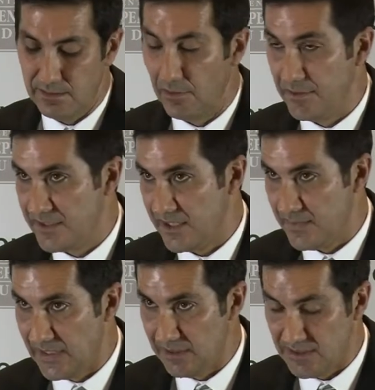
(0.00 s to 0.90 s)

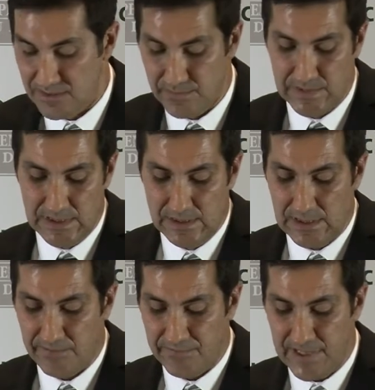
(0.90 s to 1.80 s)
non-judgmentalism
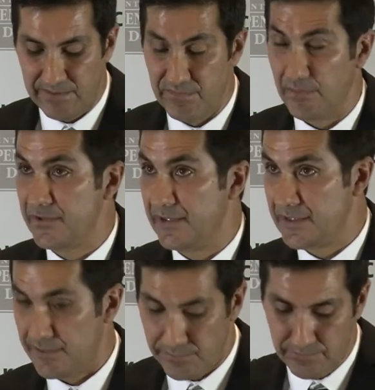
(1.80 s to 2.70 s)
and freedom from
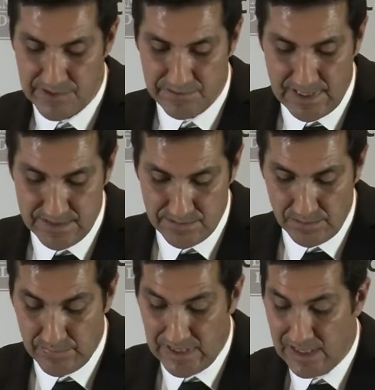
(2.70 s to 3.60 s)
traditional restraints
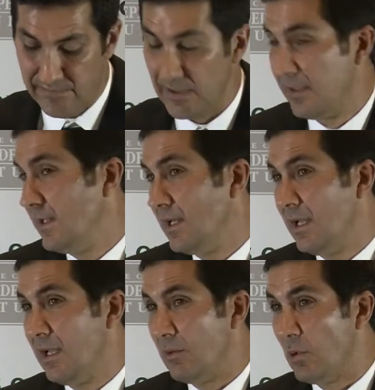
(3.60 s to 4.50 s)
on behaviour.
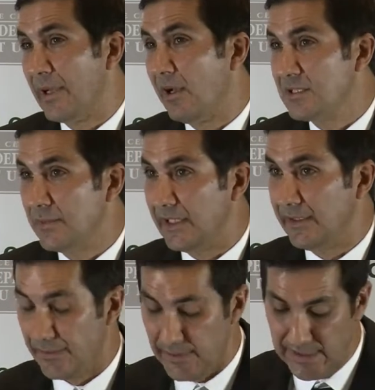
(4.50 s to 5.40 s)
And what we ultimately
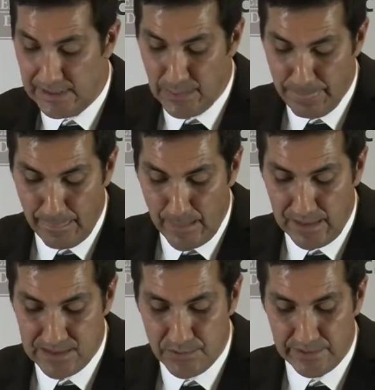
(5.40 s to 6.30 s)
do here
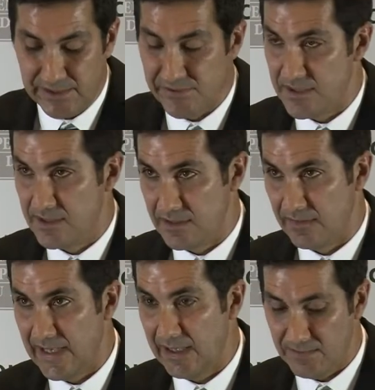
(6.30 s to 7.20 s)
is put the interests
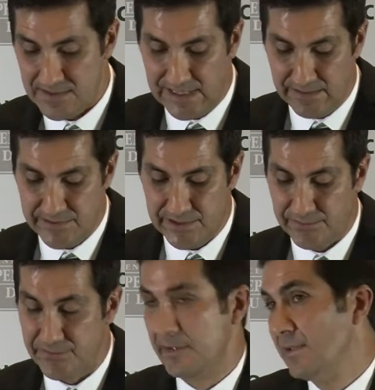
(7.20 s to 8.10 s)
of adults ahead of
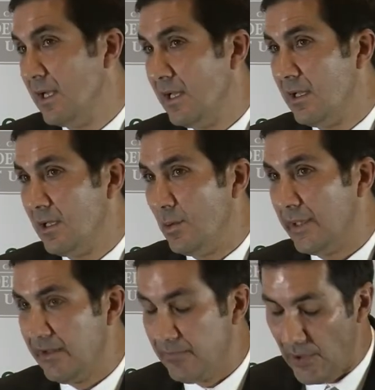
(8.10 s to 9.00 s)
children. We
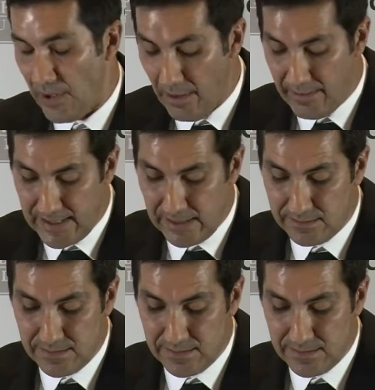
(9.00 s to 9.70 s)
give priority